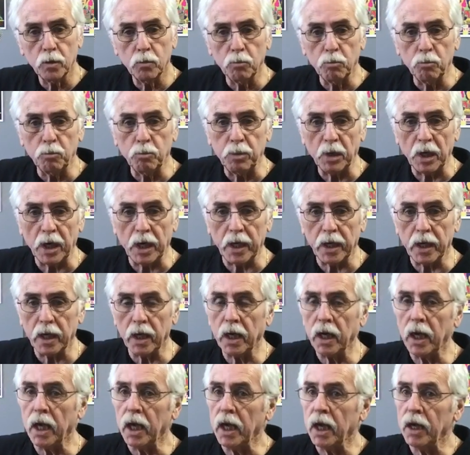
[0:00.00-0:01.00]
But
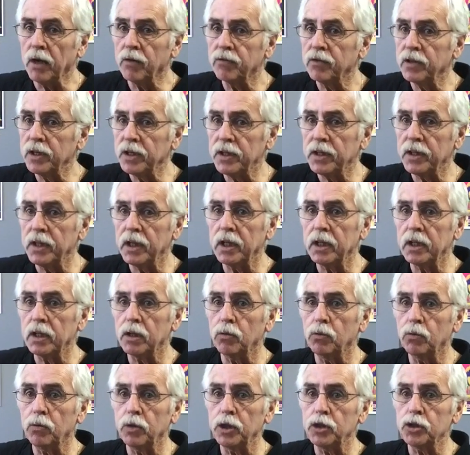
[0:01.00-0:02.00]
everything that
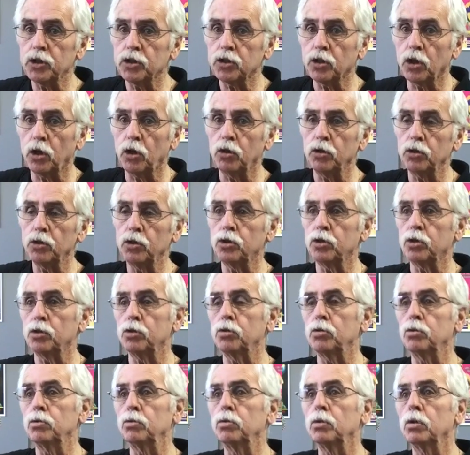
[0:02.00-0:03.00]
we showed
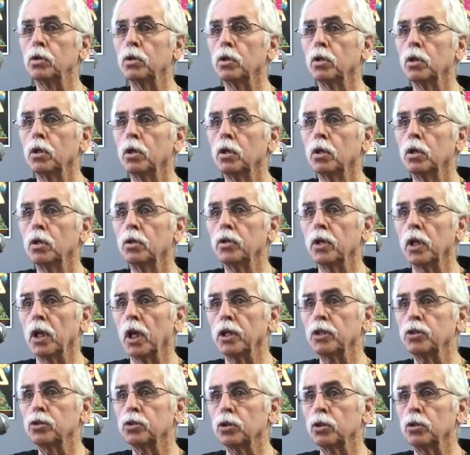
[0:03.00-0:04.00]
you, that I
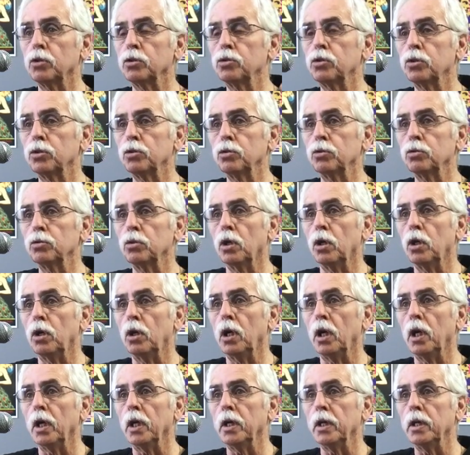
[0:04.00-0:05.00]
showed you
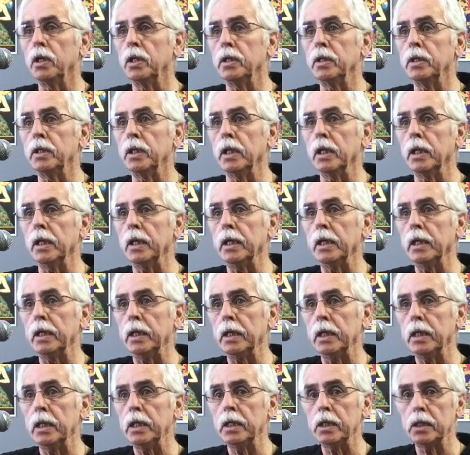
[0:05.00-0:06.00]
on the
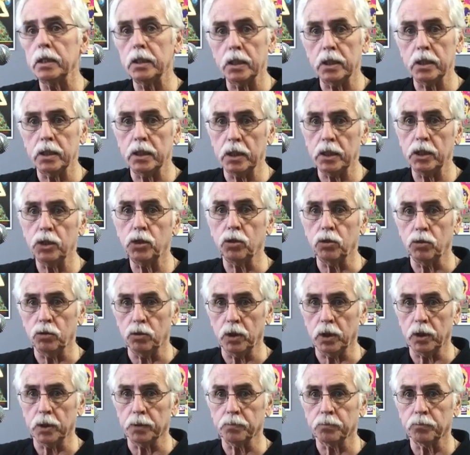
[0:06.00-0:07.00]
E and the D
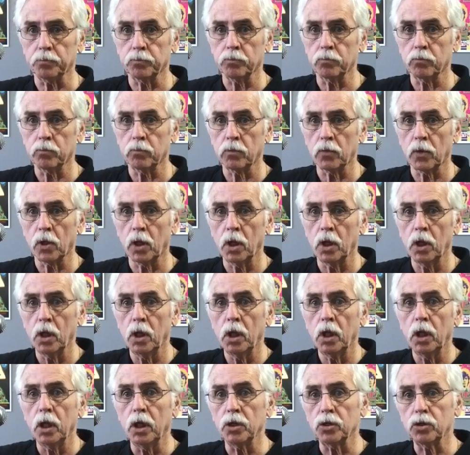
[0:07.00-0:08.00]
tuning,
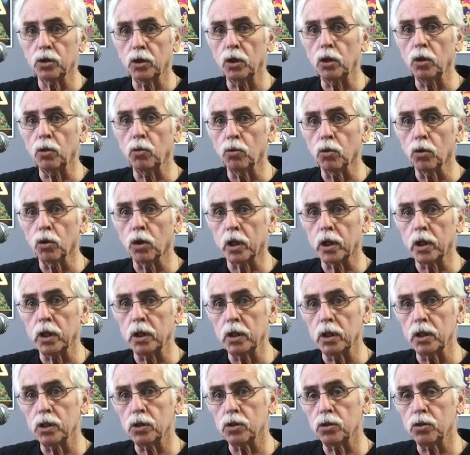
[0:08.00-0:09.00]
is going to work in
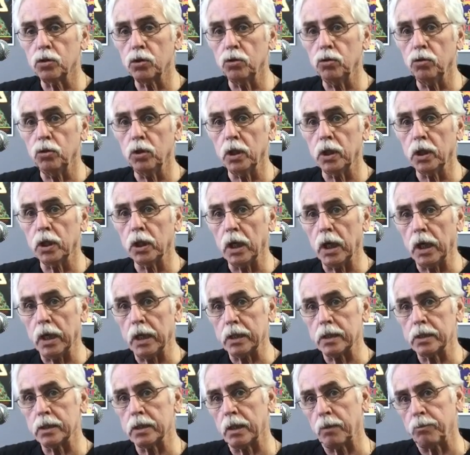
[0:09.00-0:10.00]
this tuning,
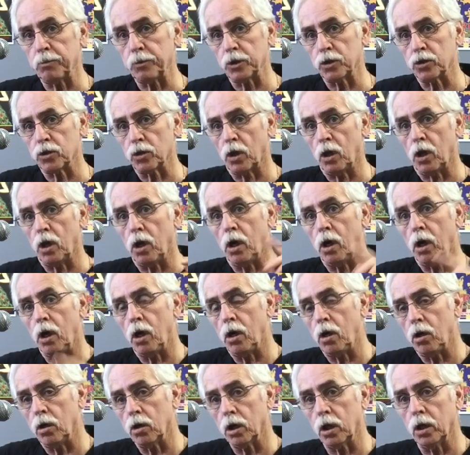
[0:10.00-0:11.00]
except it's
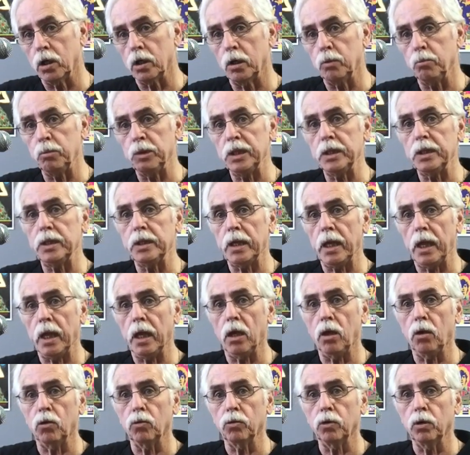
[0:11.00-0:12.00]
all going to be
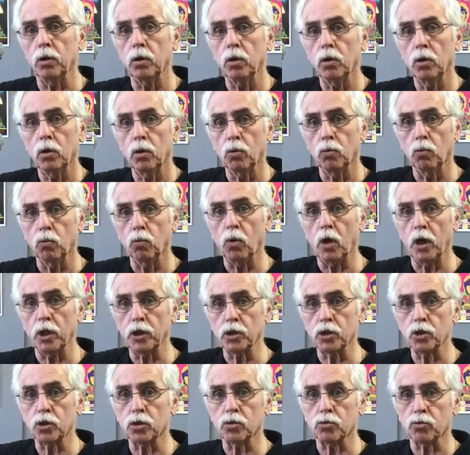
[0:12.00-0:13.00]
down 1
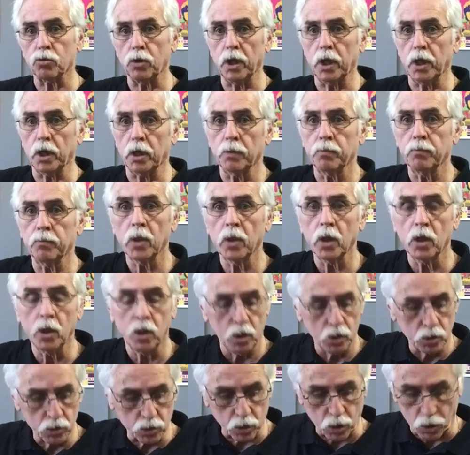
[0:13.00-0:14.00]
string.
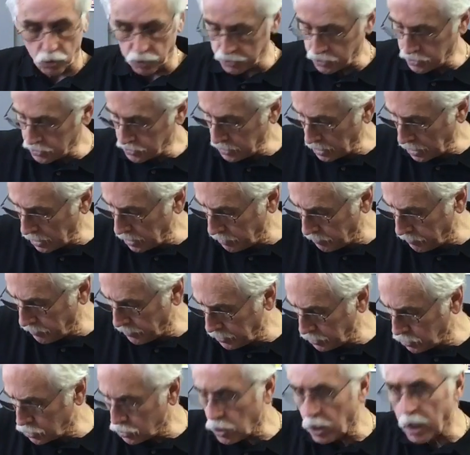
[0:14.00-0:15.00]
So instead of the
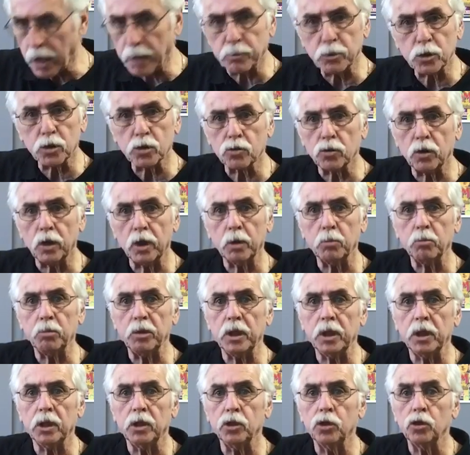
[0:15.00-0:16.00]
top string
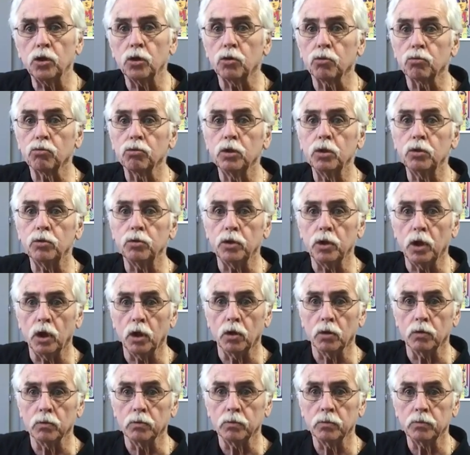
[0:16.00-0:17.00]
being your root
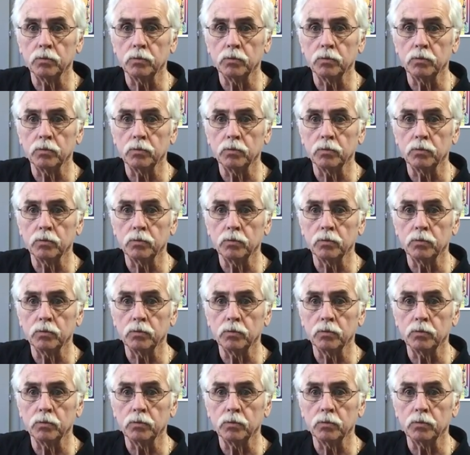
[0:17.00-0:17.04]
note,